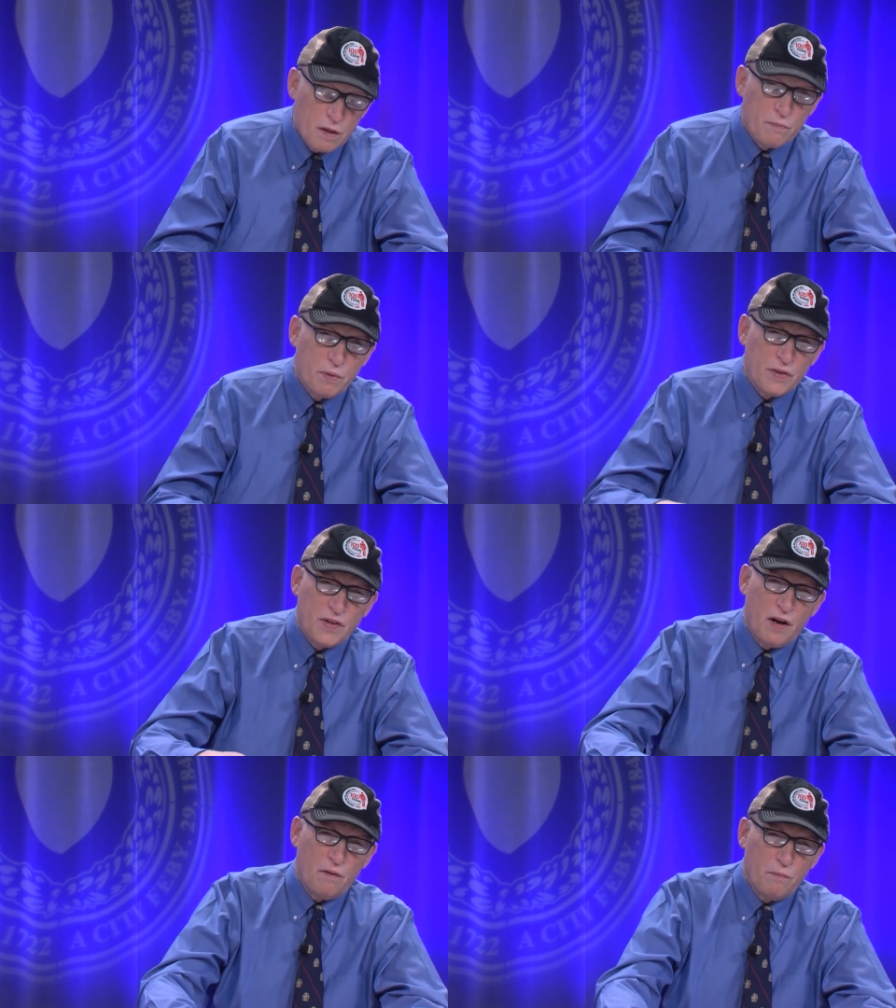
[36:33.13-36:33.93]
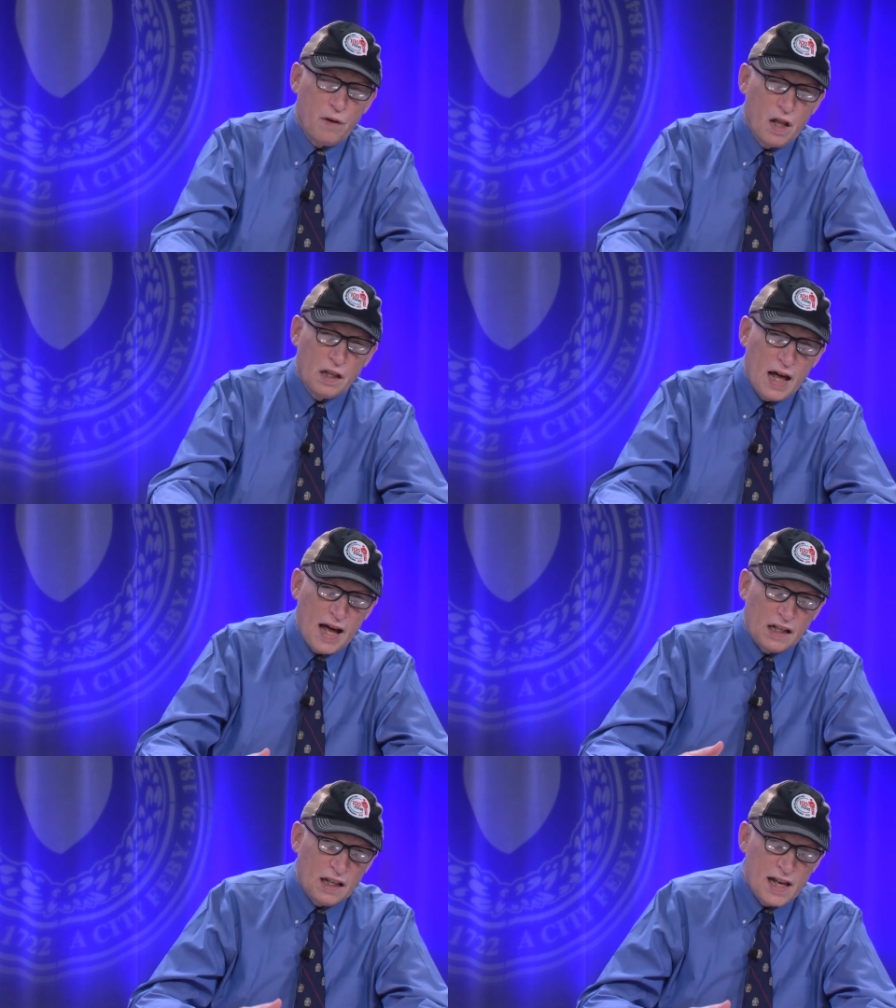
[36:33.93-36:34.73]
but they're a
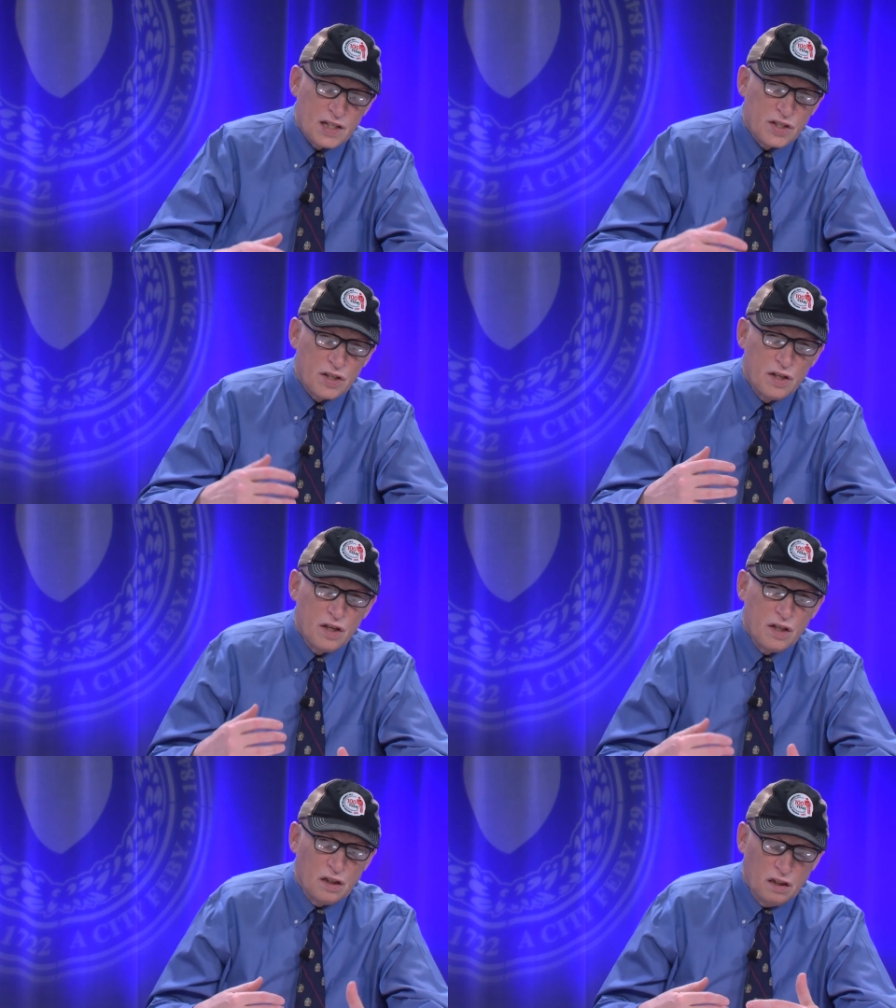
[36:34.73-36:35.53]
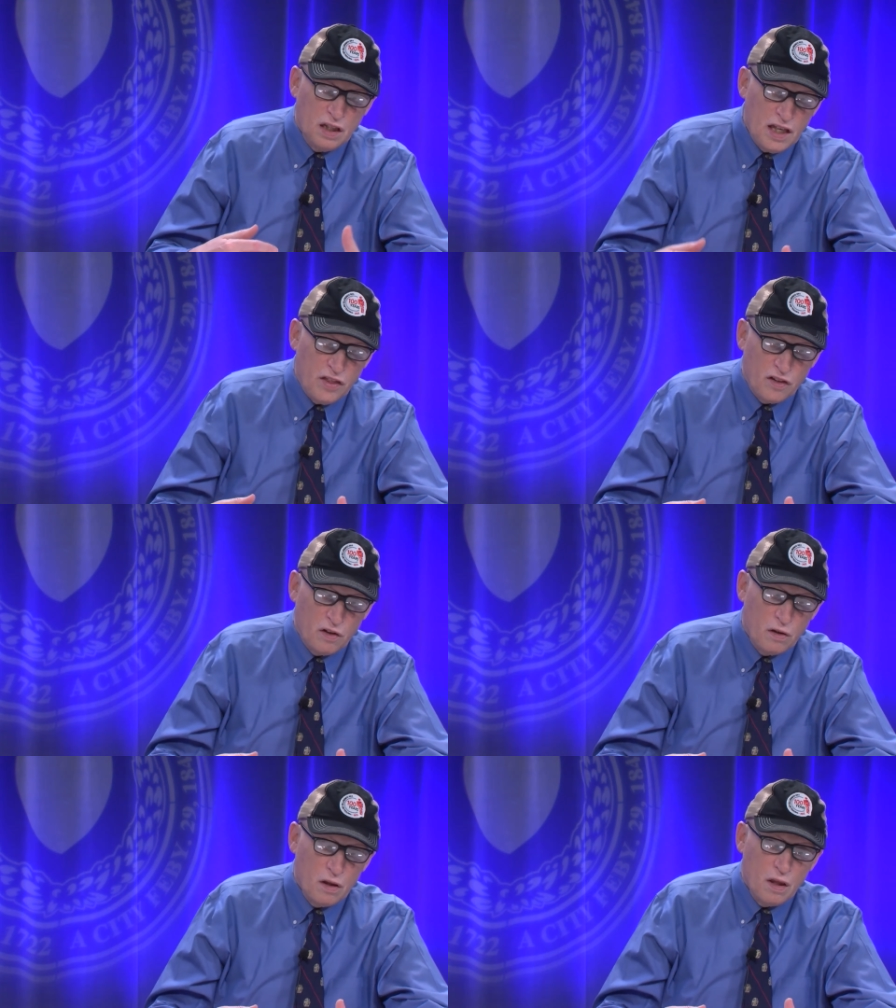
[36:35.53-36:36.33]
lot less lethal,
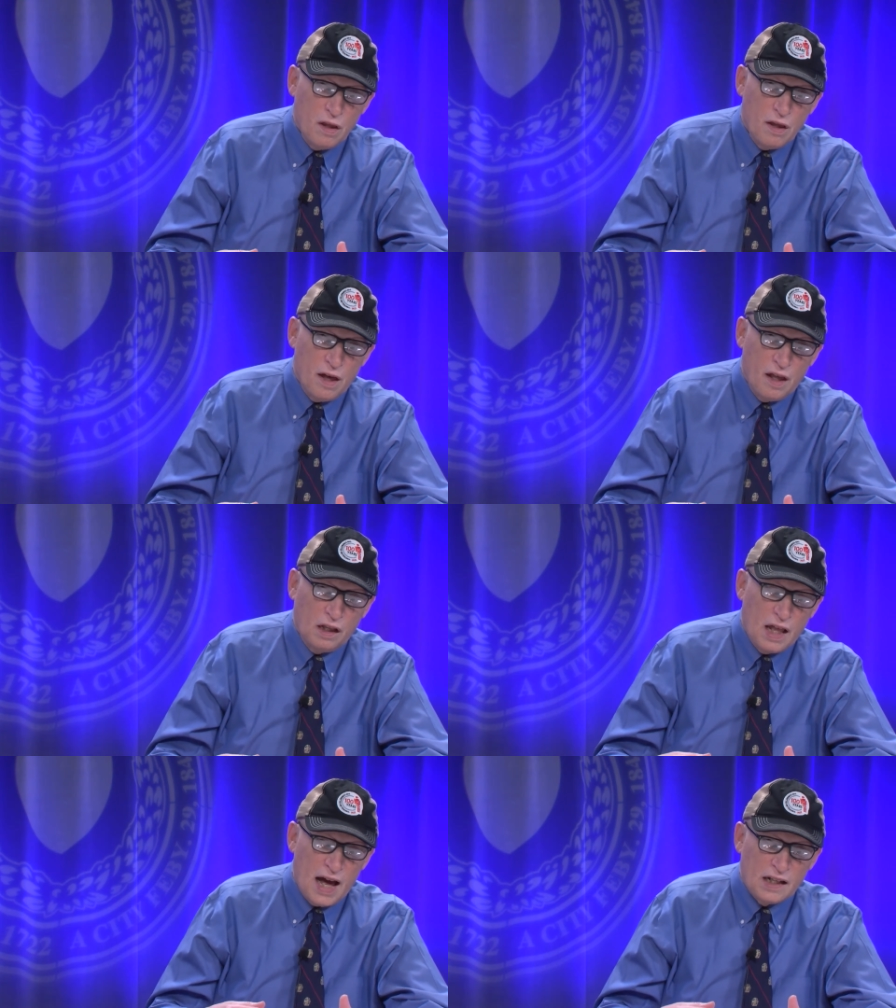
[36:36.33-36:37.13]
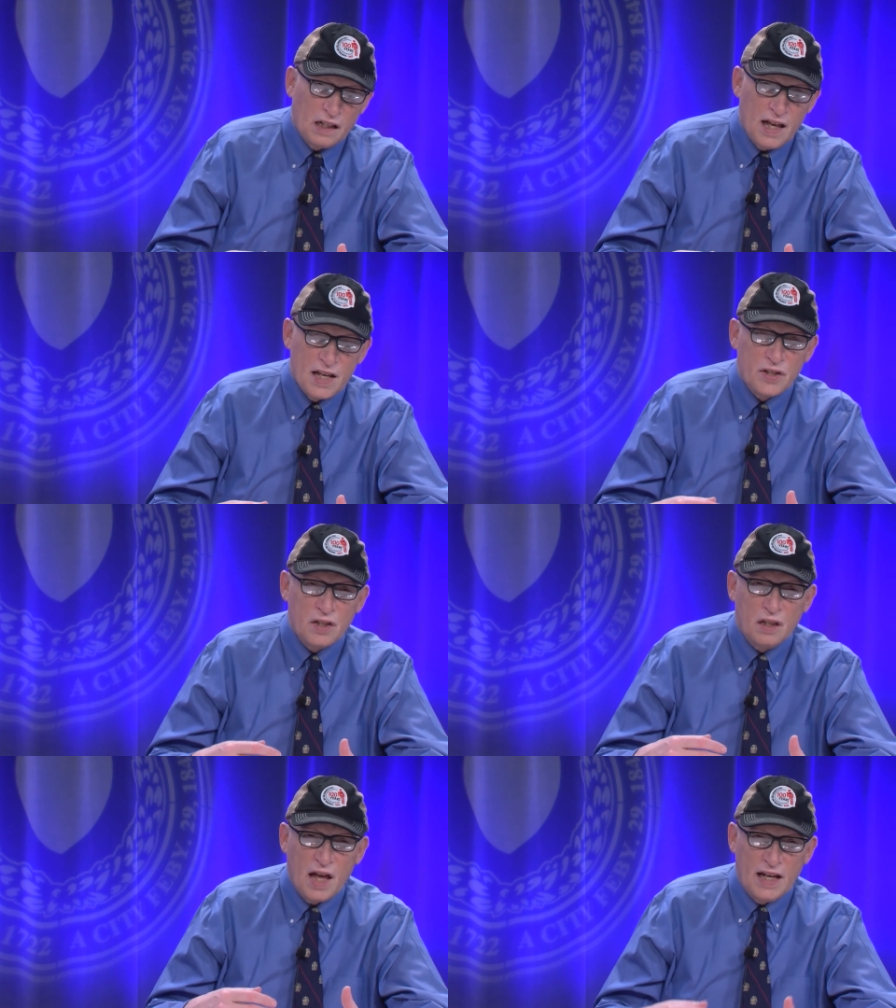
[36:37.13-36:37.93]
a lot less
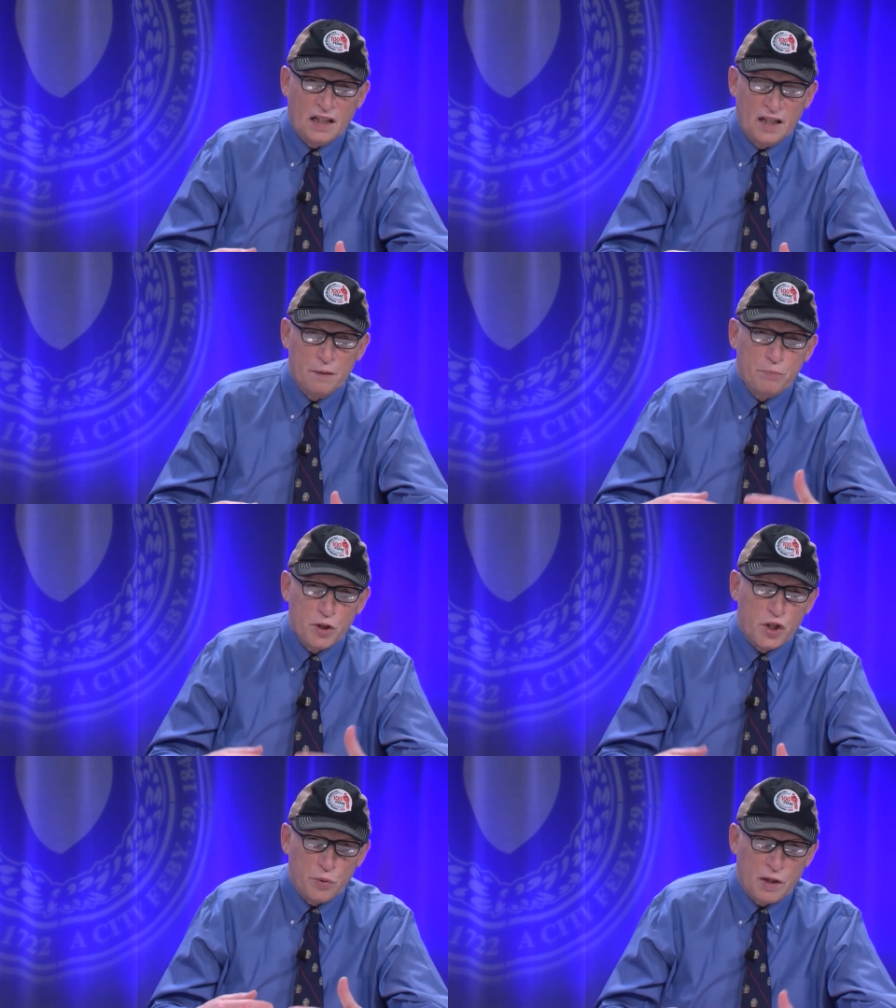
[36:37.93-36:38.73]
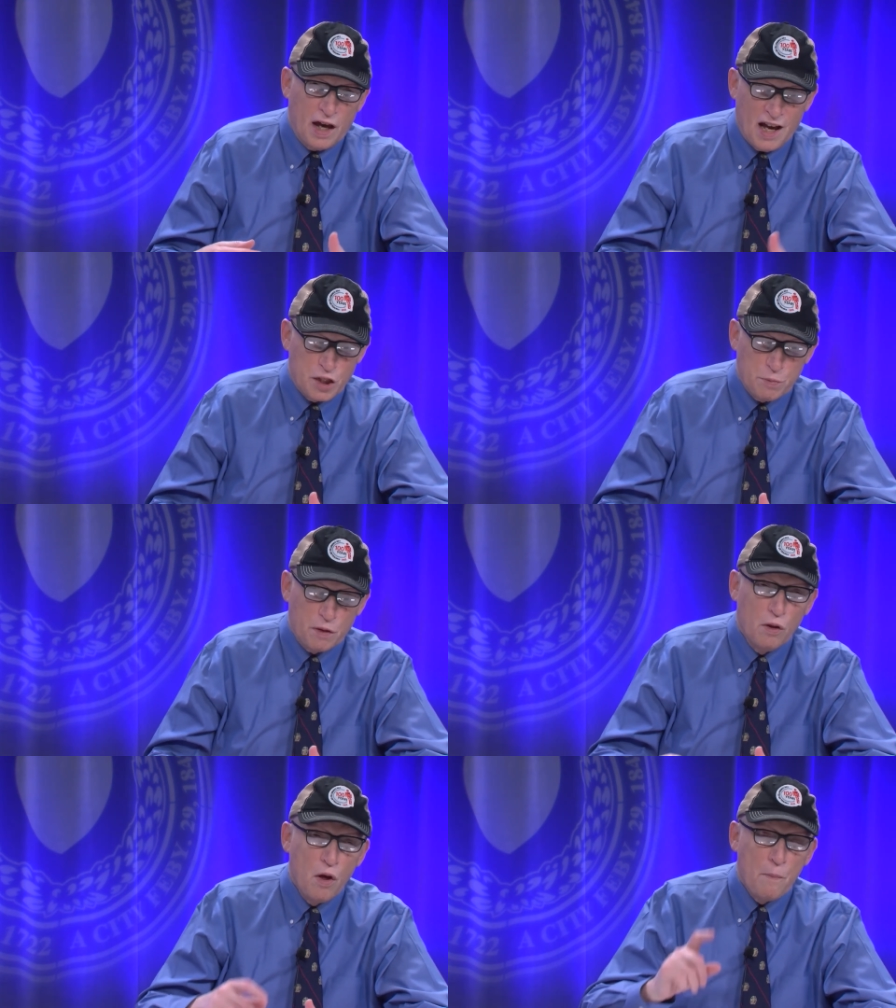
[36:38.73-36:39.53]
likely to put you in the
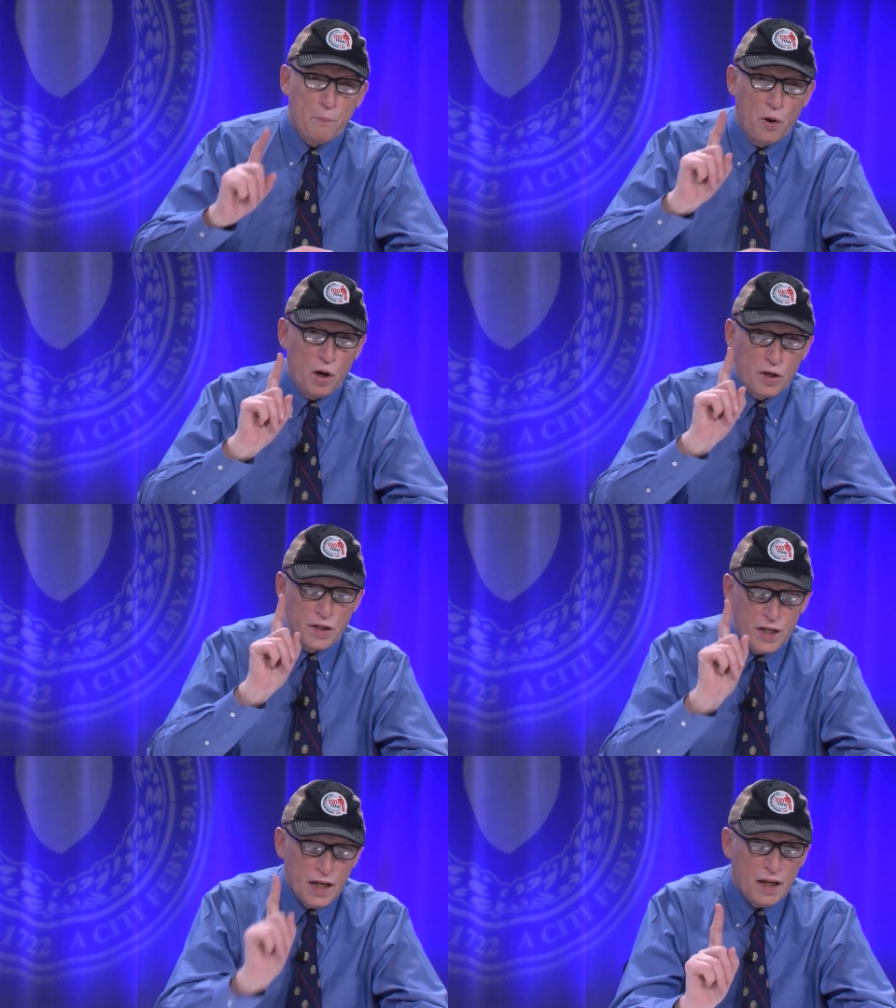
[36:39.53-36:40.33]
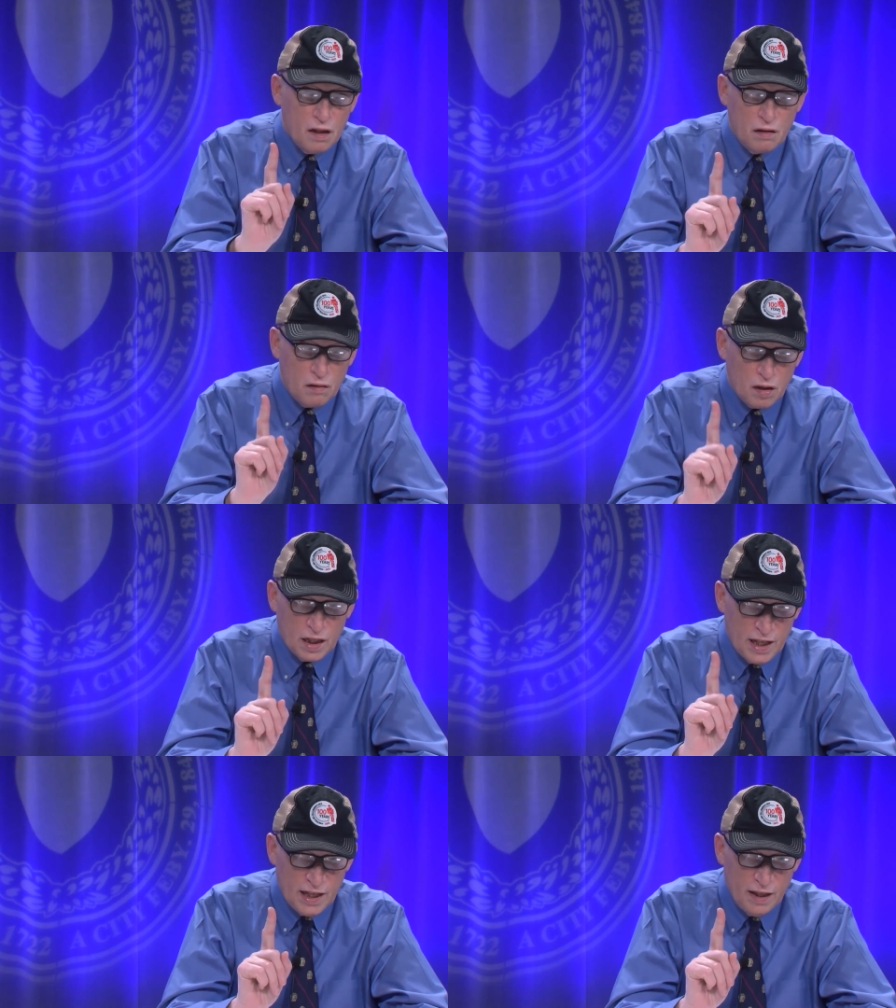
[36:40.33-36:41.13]
hospital,
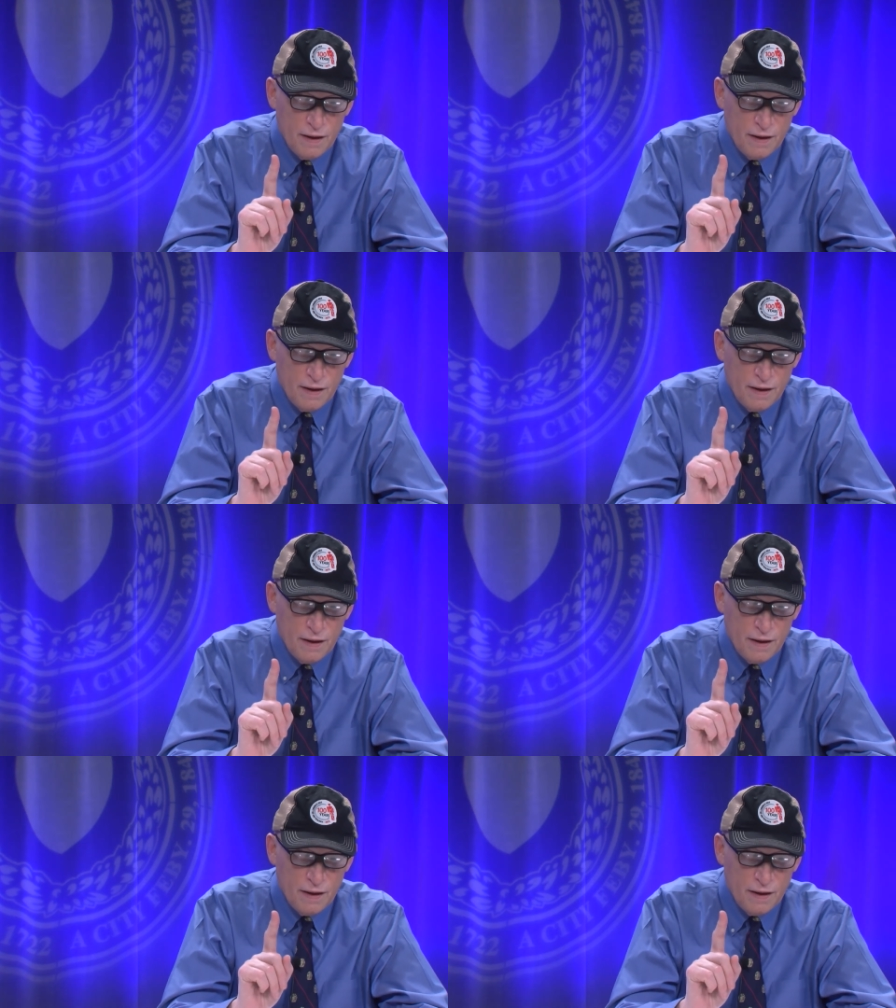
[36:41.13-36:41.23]
particularly